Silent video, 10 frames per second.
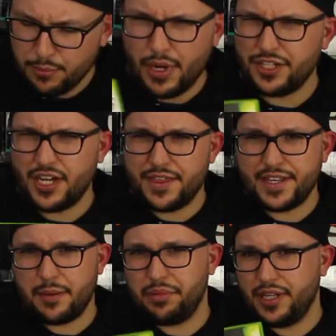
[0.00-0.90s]
But actually, I
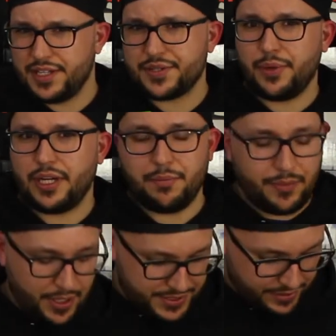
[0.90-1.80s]
think I played this quite a bit
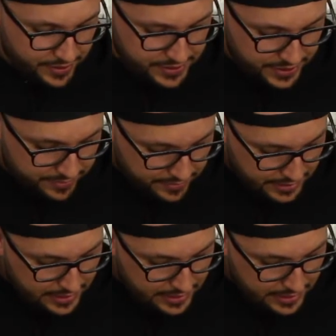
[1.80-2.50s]
when I was younger too.